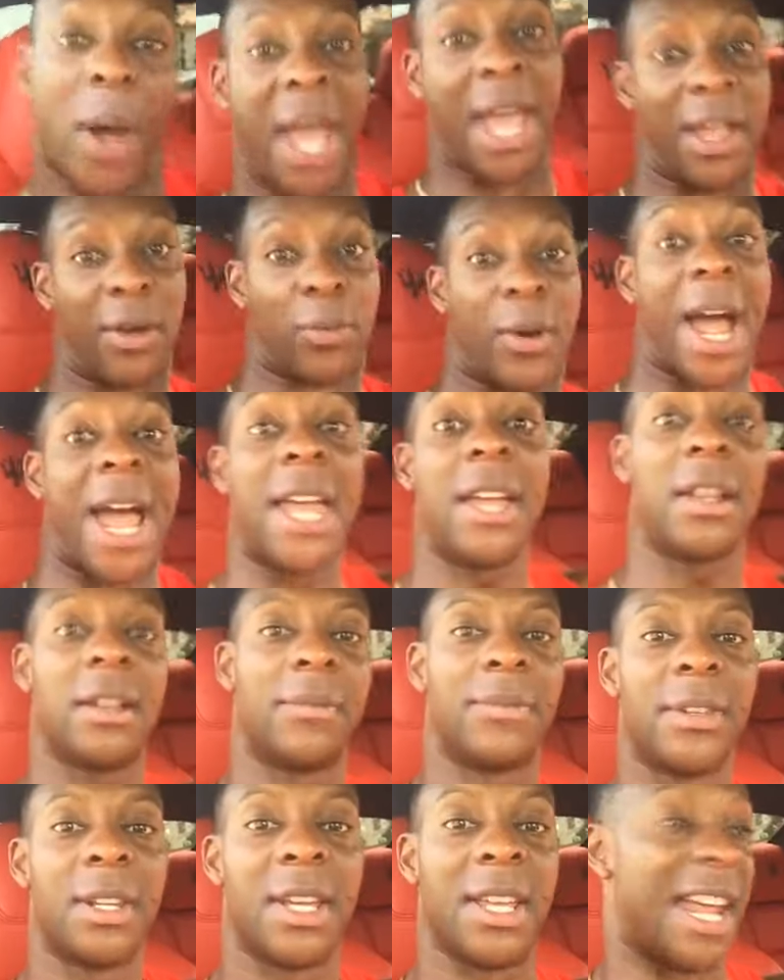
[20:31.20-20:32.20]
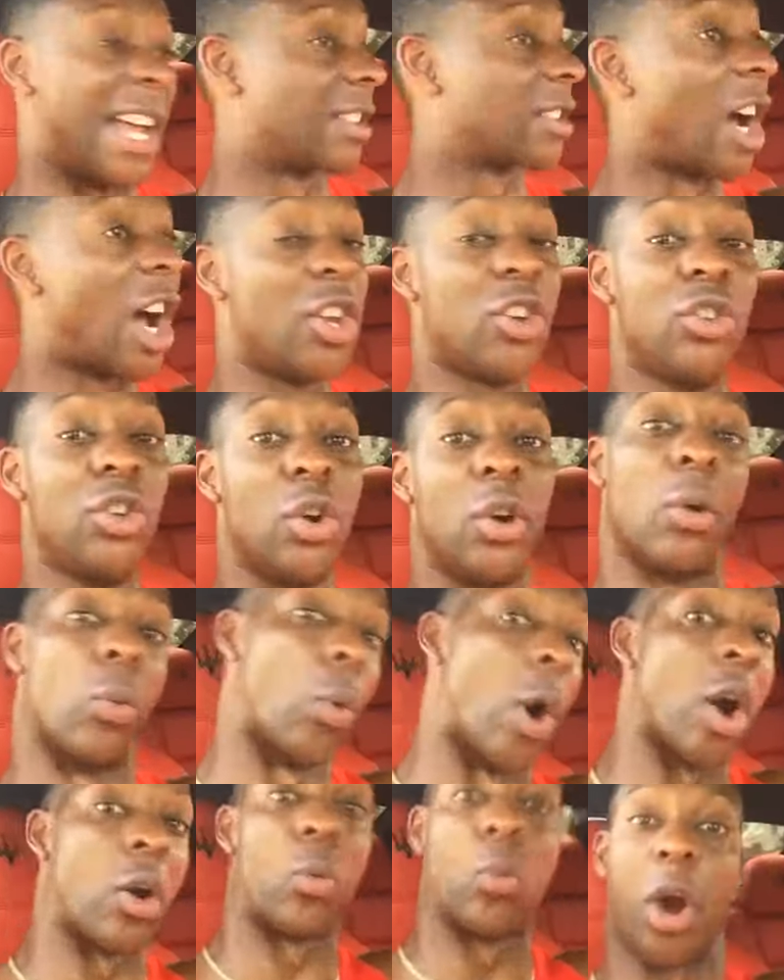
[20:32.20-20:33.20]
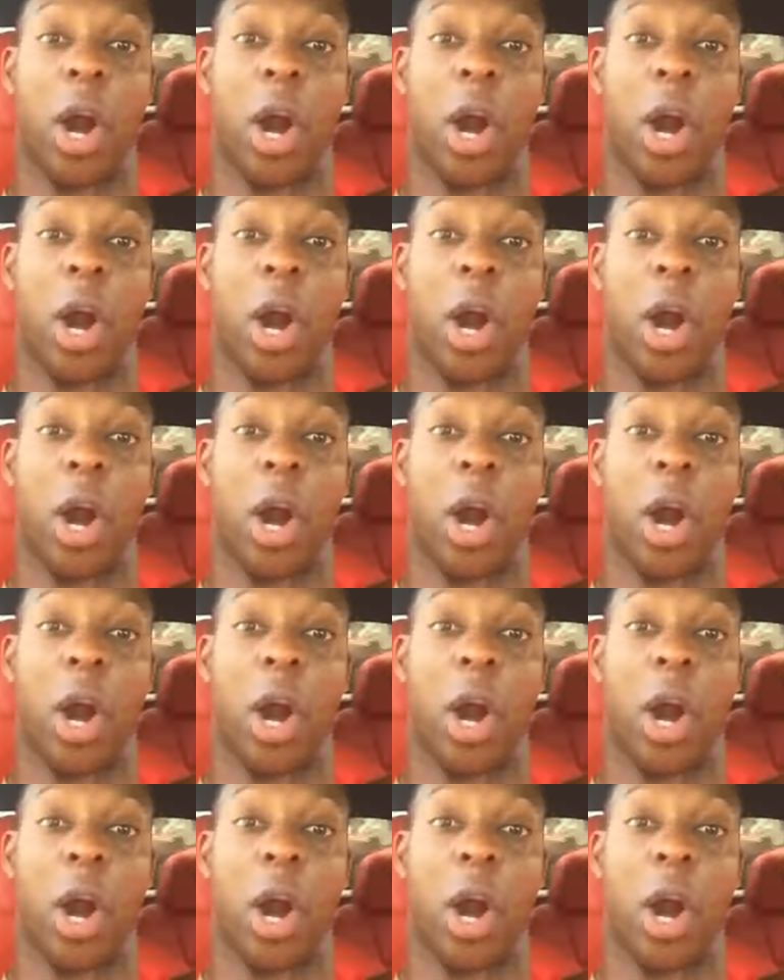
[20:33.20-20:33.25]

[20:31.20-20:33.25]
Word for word: right? That's all you're doing, work.